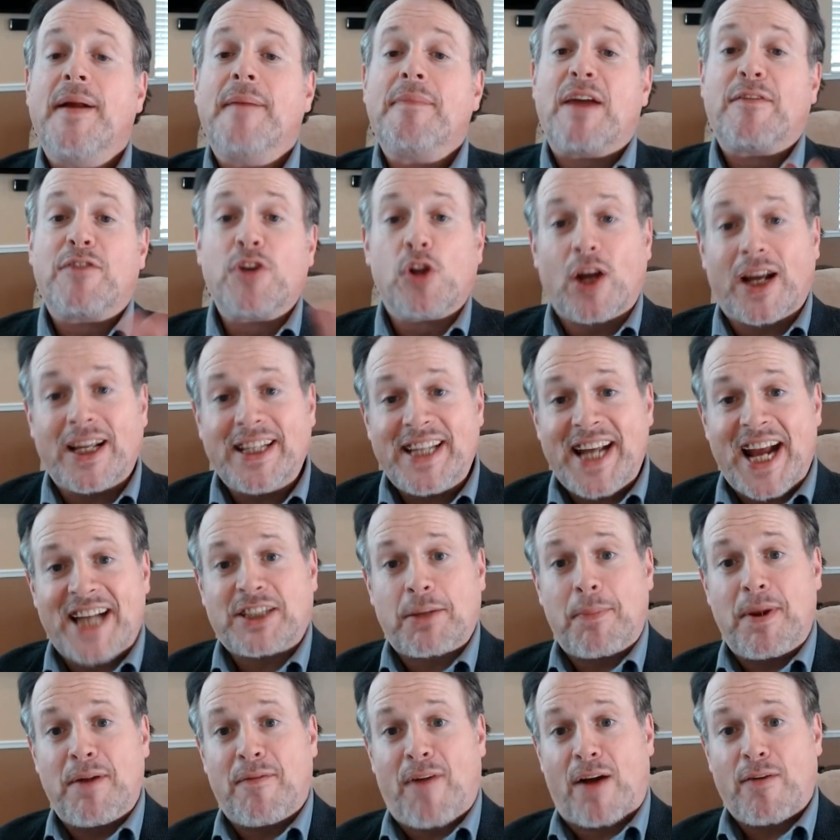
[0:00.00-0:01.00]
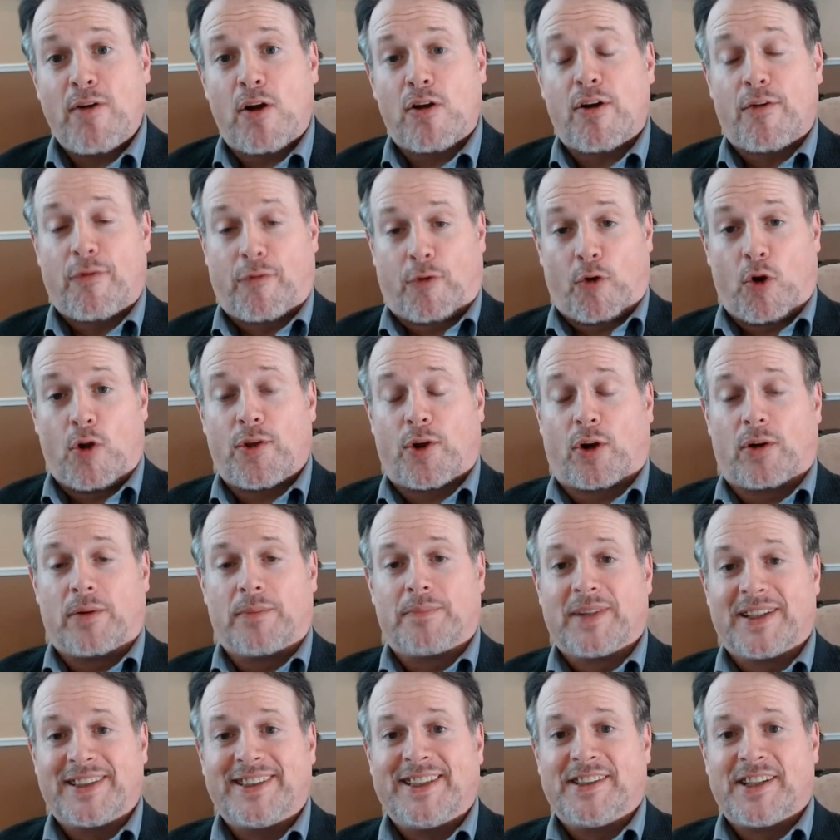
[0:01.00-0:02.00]
If you look at the S&P 500 further,
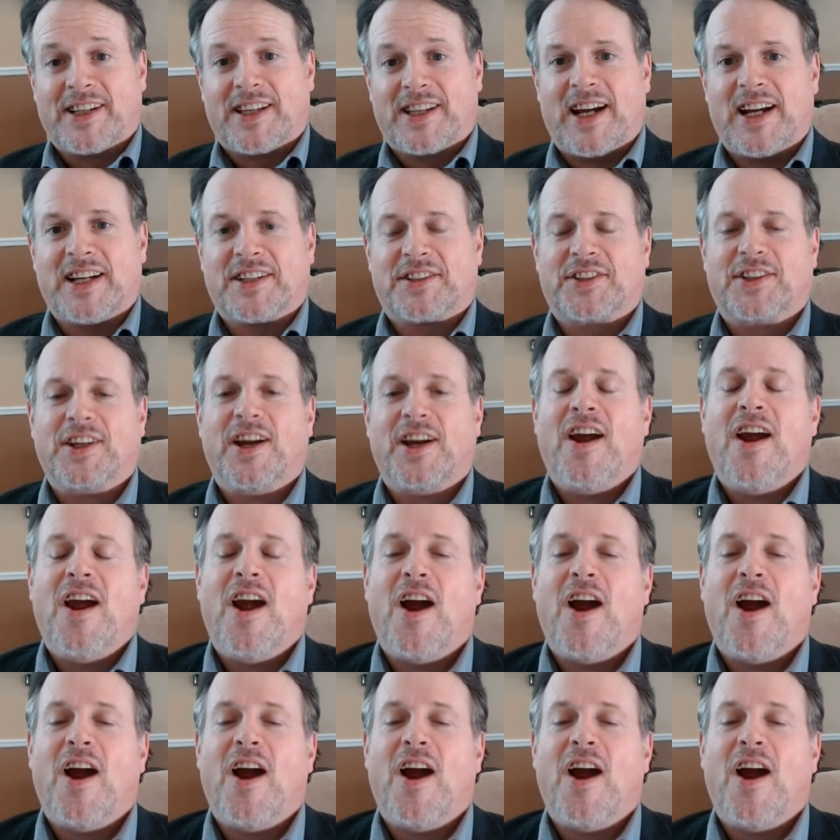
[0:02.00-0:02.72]
listen to this